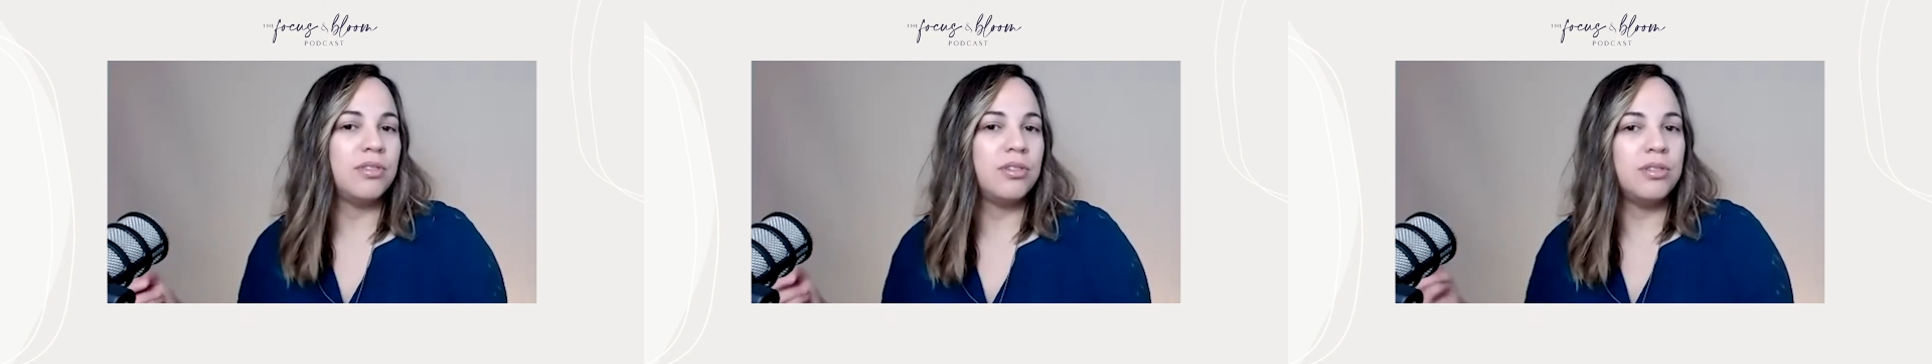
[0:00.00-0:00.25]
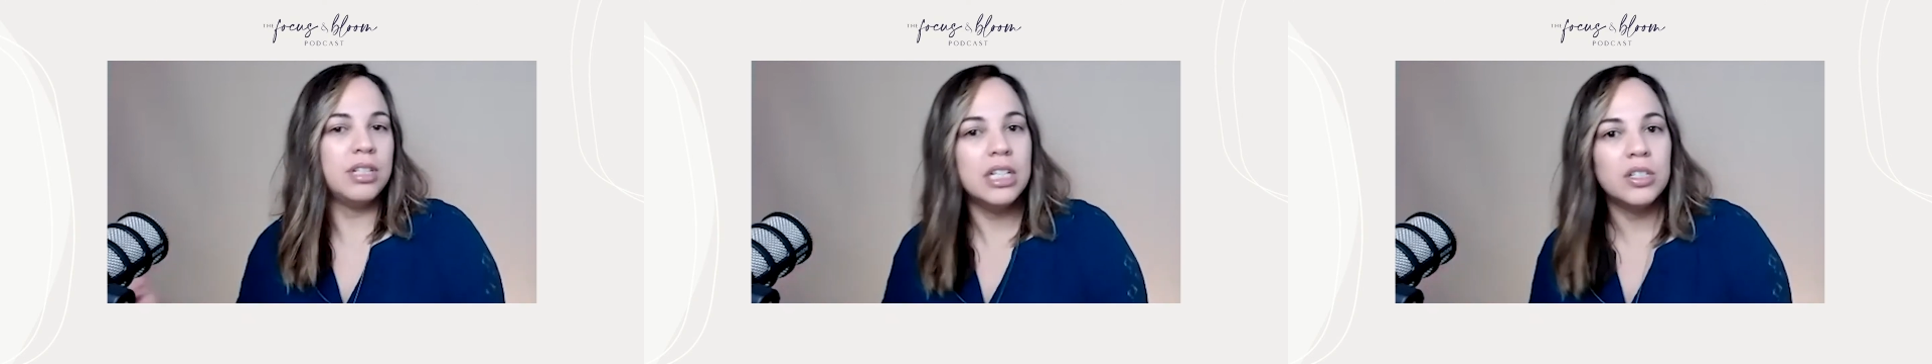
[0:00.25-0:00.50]

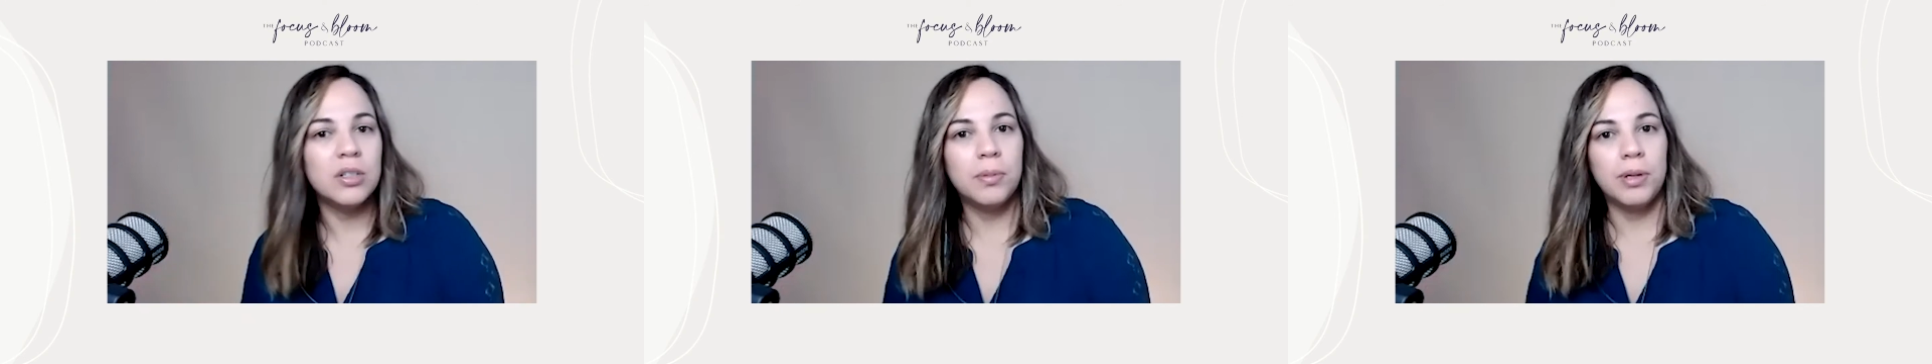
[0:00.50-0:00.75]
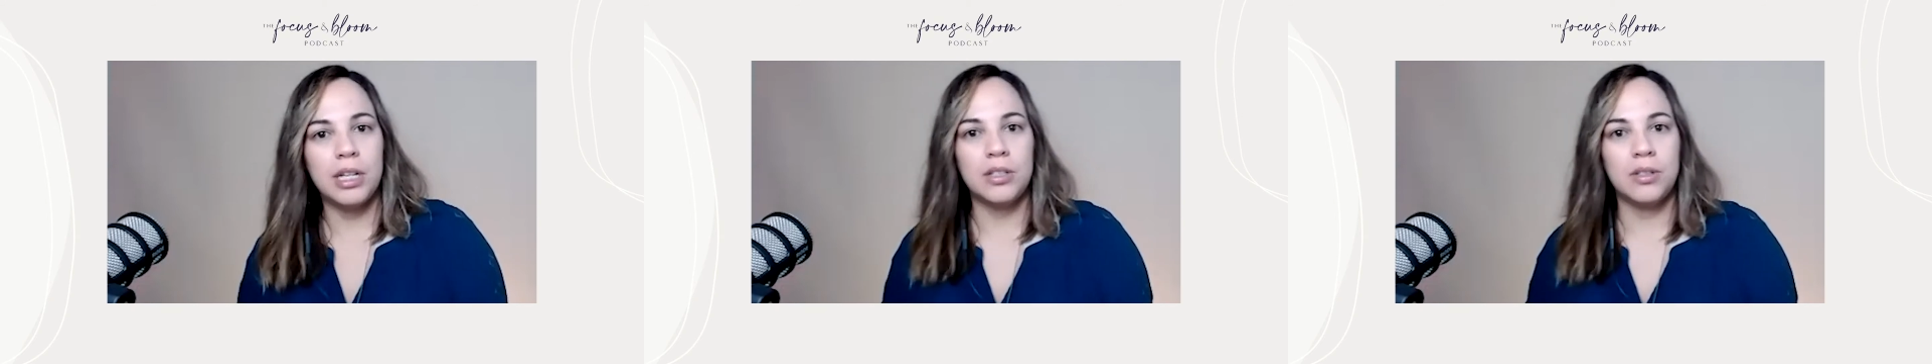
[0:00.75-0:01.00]
need to
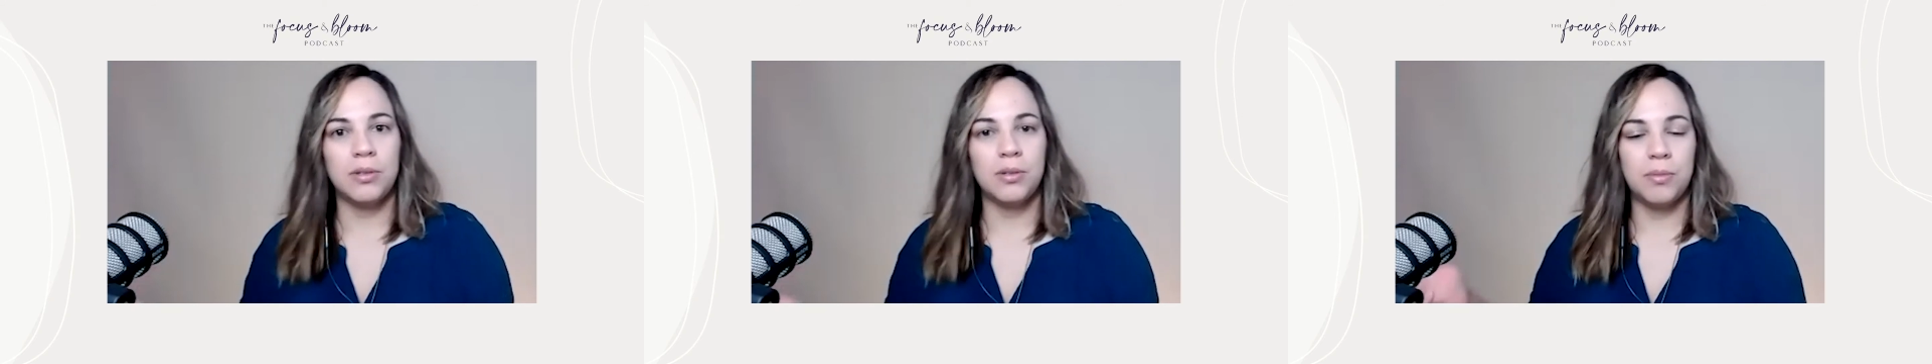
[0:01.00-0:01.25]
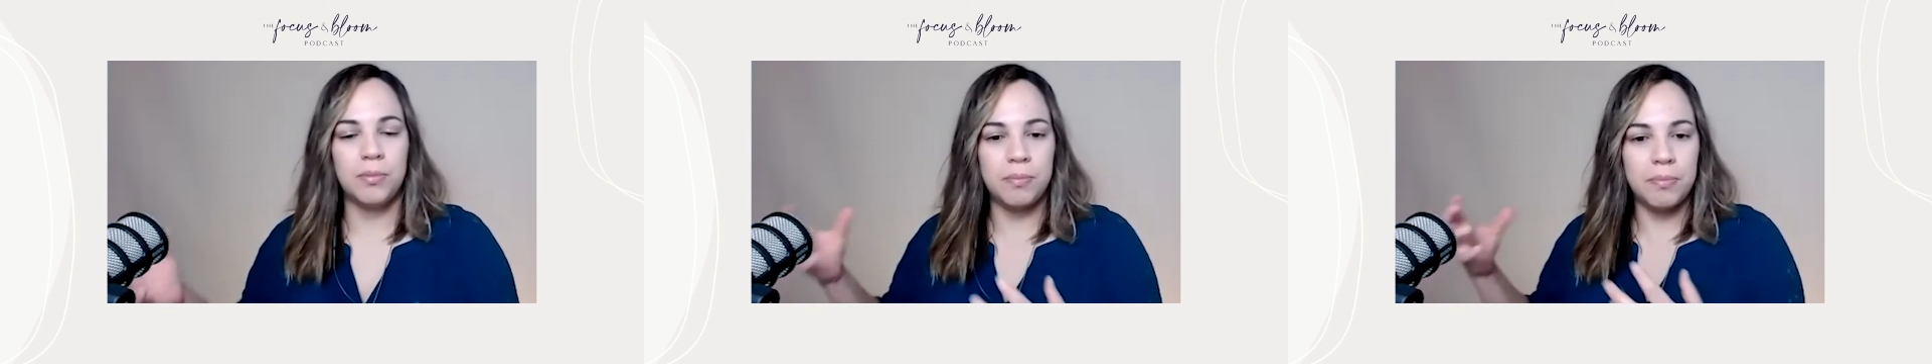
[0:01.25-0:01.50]
put
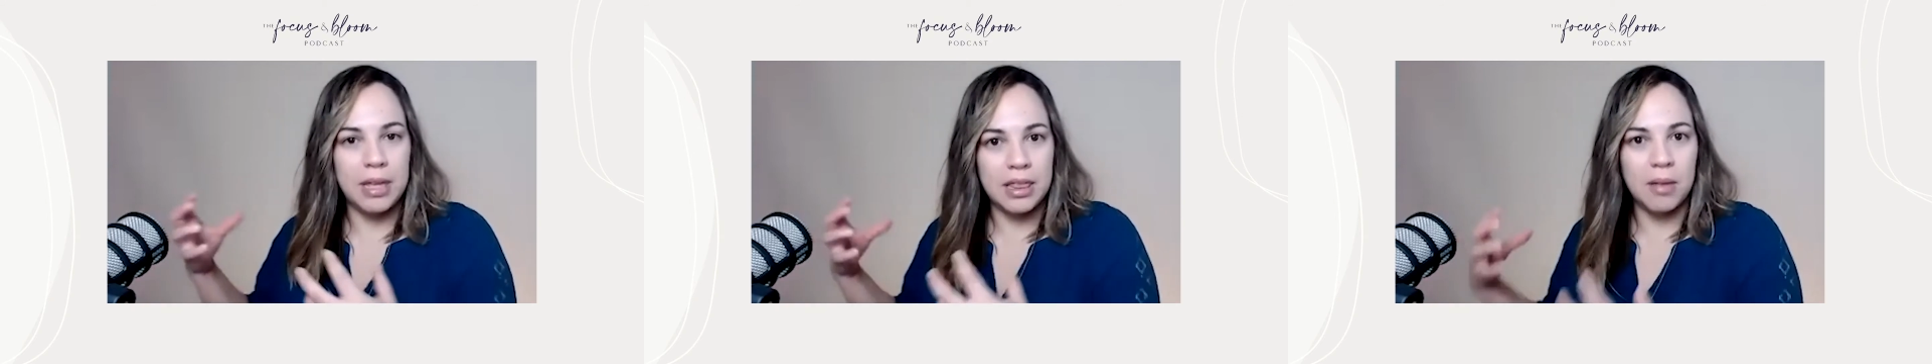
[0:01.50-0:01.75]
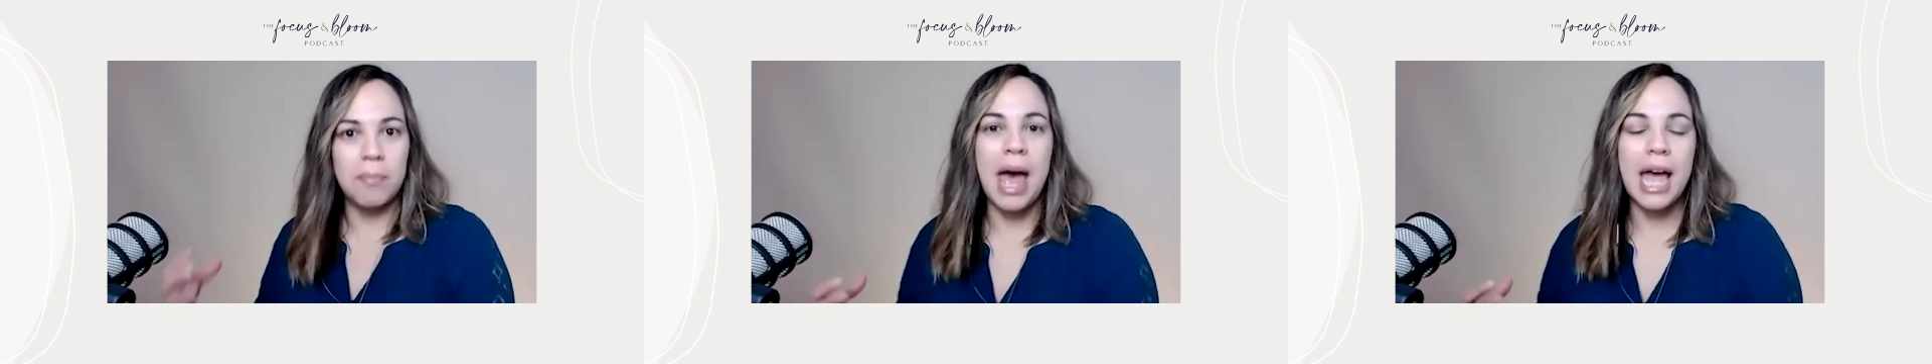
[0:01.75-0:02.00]
in
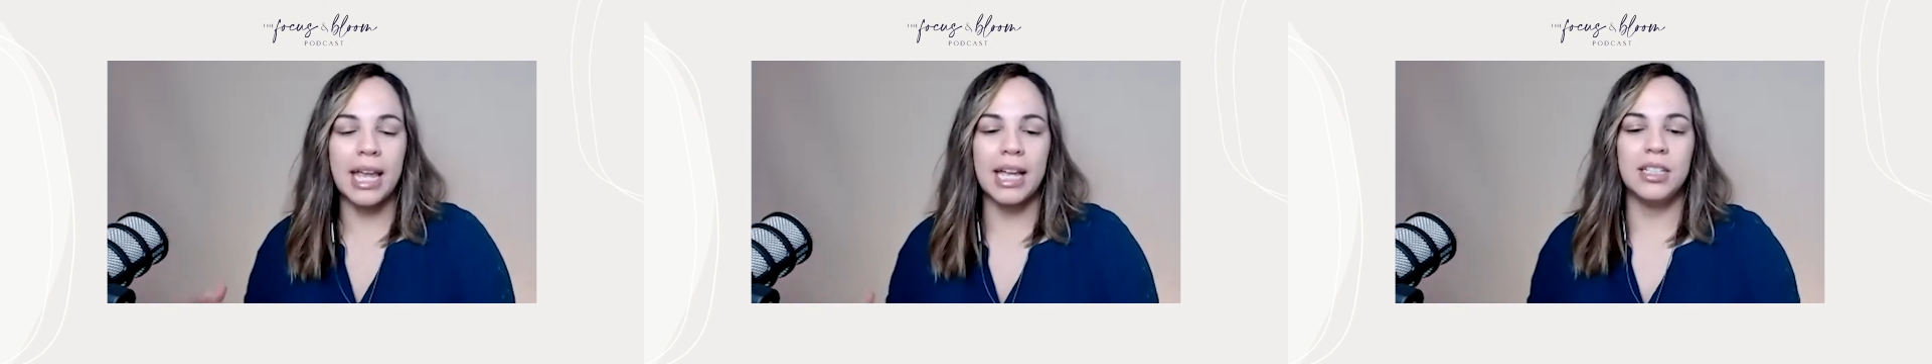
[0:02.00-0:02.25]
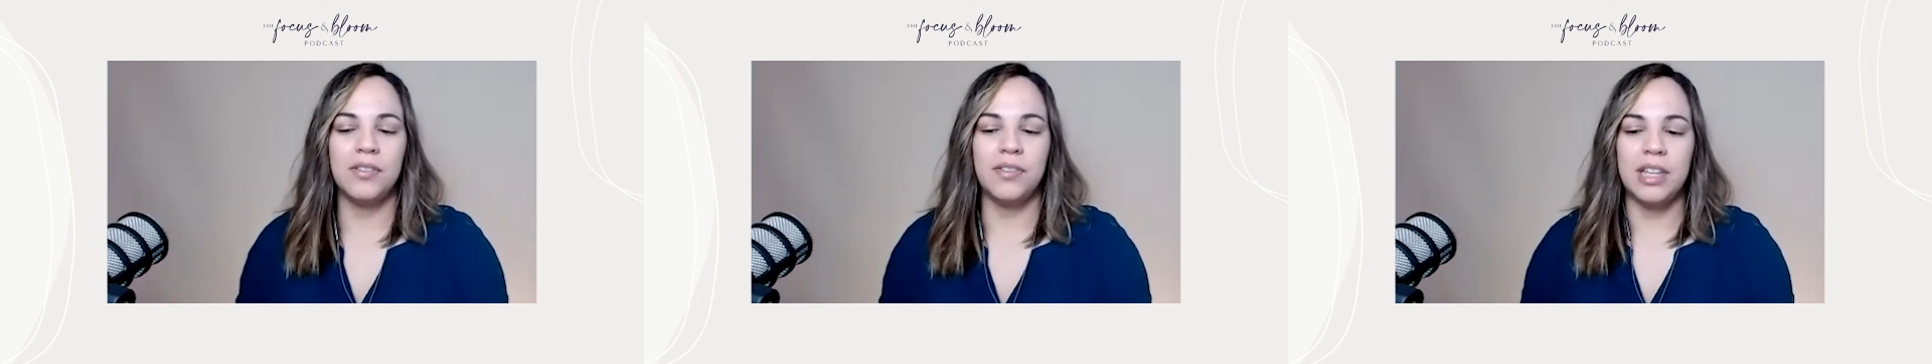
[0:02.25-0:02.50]
the back
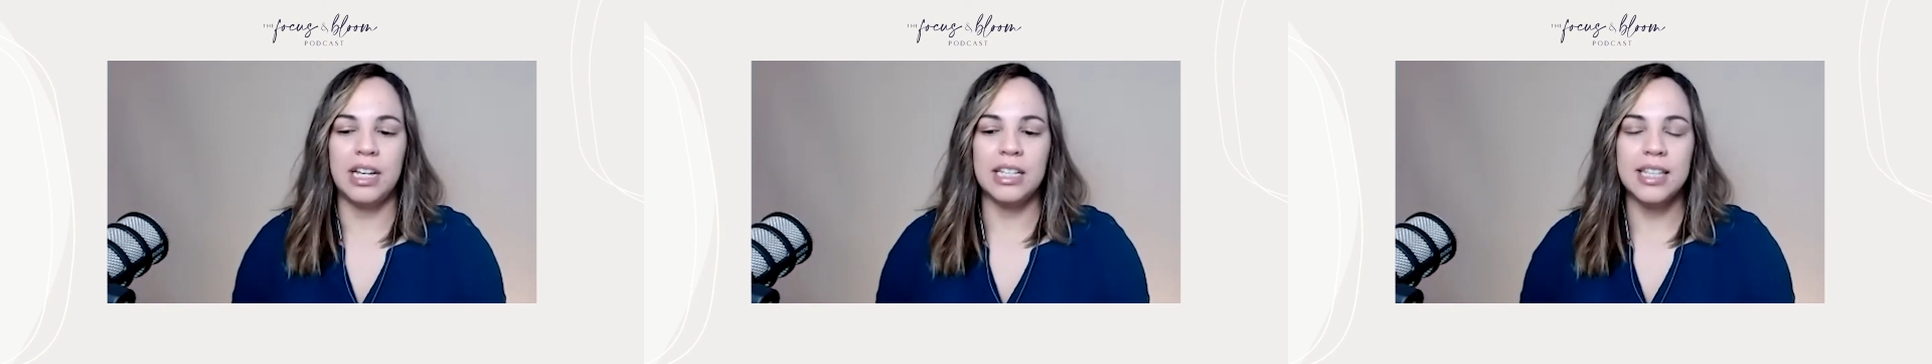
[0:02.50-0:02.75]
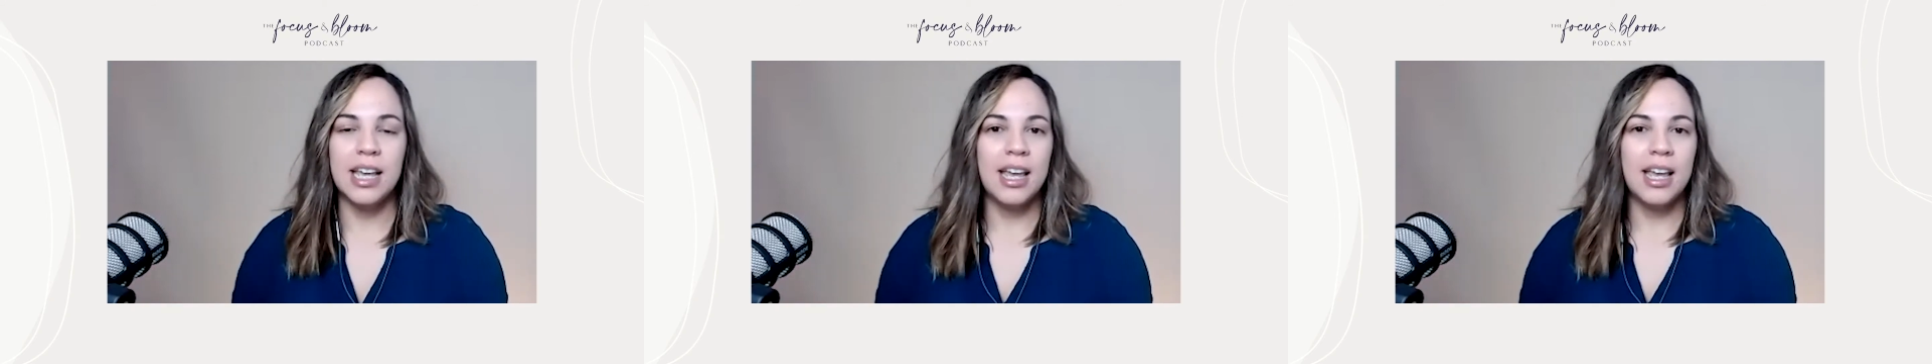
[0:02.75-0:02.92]
end of things.